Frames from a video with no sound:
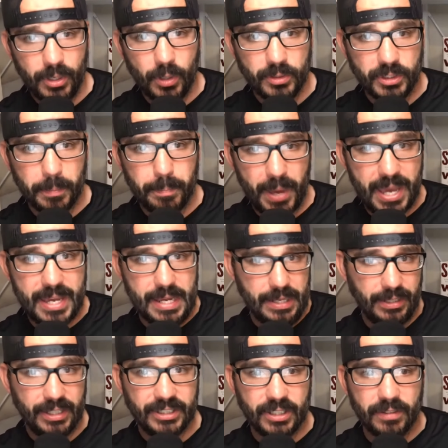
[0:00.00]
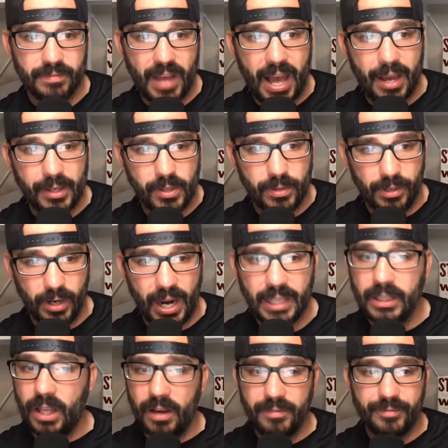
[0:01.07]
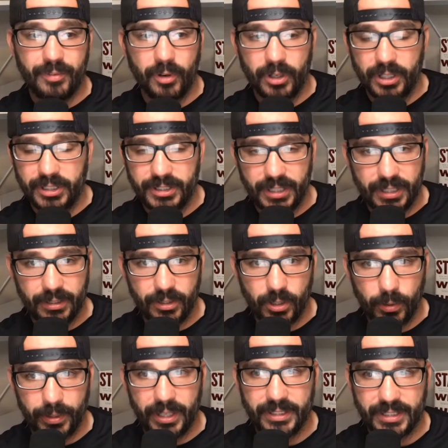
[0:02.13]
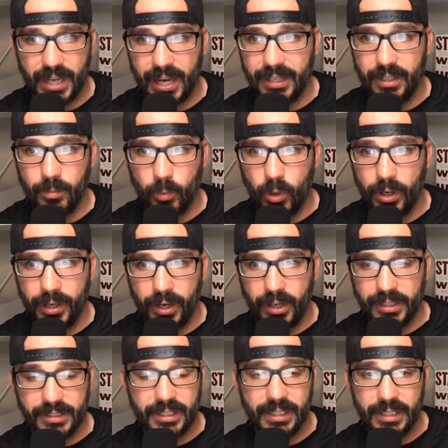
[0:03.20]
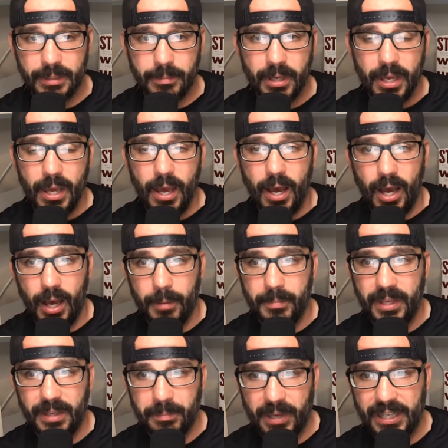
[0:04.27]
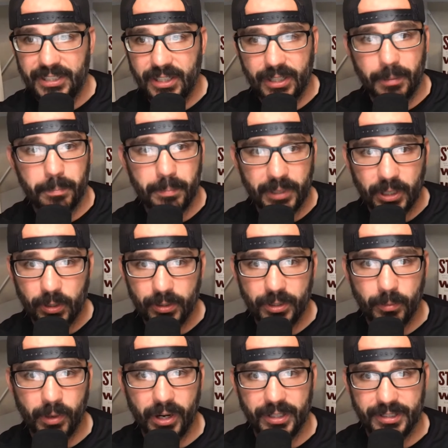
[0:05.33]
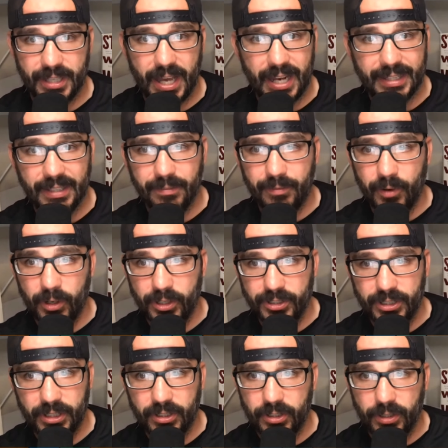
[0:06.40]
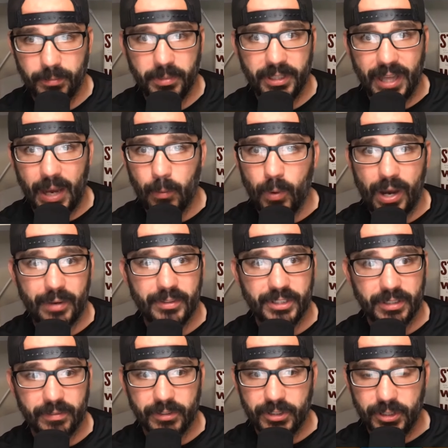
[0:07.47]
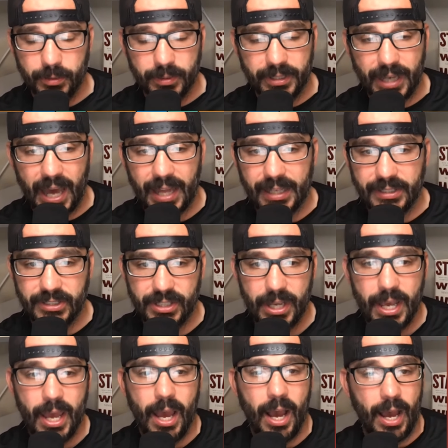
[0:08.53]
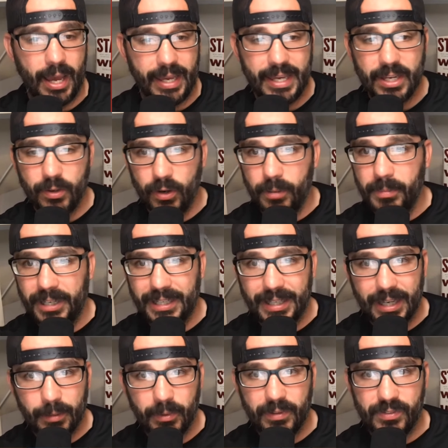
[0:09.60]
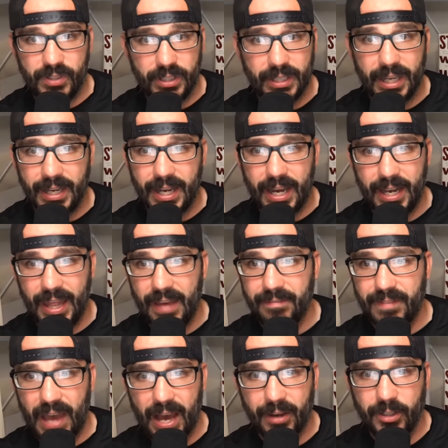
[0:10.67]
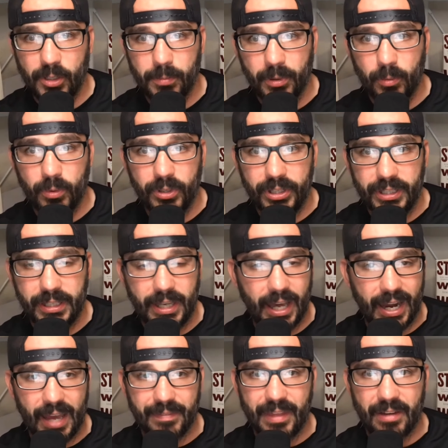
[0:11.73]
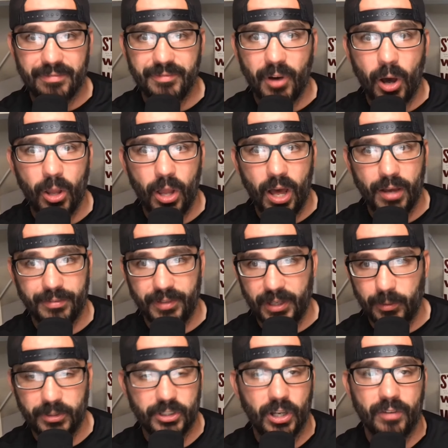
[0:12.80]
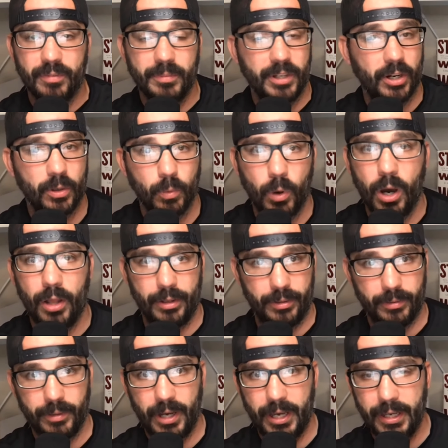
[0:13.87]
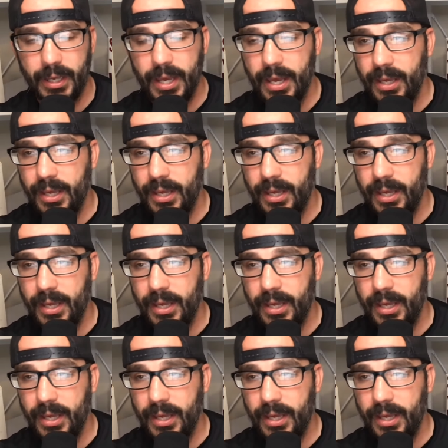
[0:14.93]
debate. Is there value there? I love Ferguson going as tight end 1 on a team based on the build and where it's at. I think Ferguson could be that wide receiver 2 in Dallas. Ingram, again, we've seen that kind of that value, but will he kind of have that fall off like we saw from Darren Waller, right?